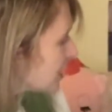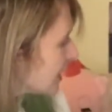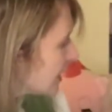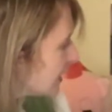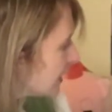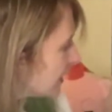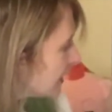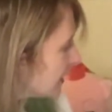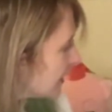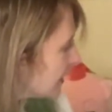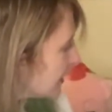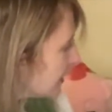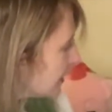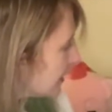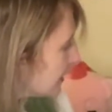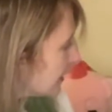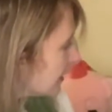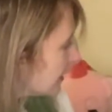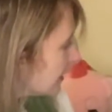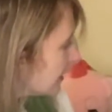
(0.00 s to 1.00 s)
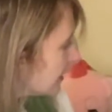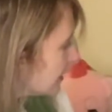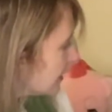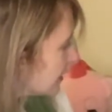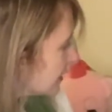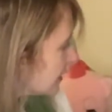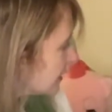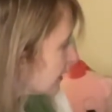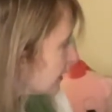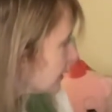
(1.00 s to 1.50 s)

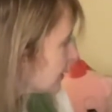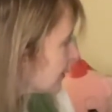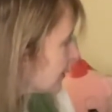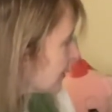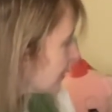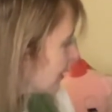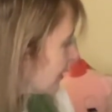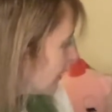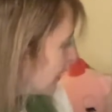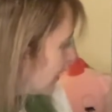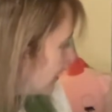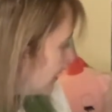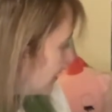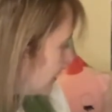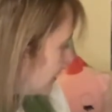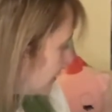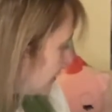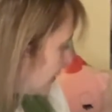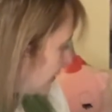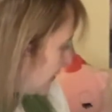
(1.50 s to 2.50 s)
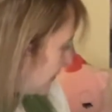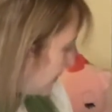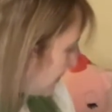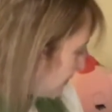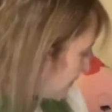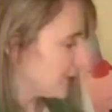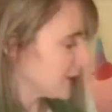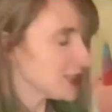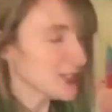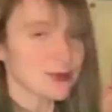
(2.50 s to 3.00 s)
is, where are you?
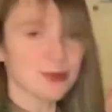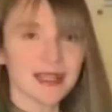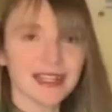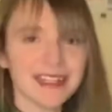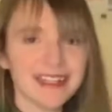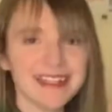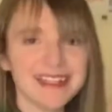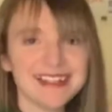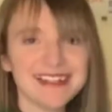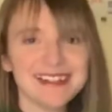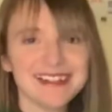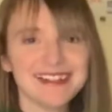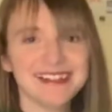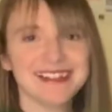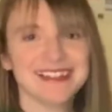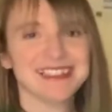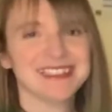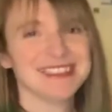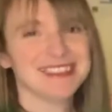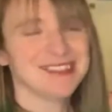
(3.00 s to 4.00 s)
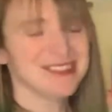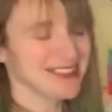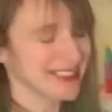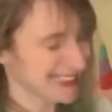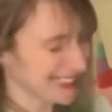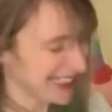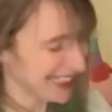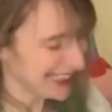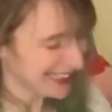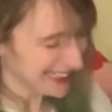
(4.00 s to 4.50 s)
Which is right here. So
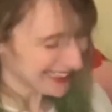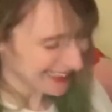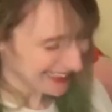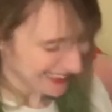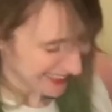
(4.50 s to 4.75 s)
excited.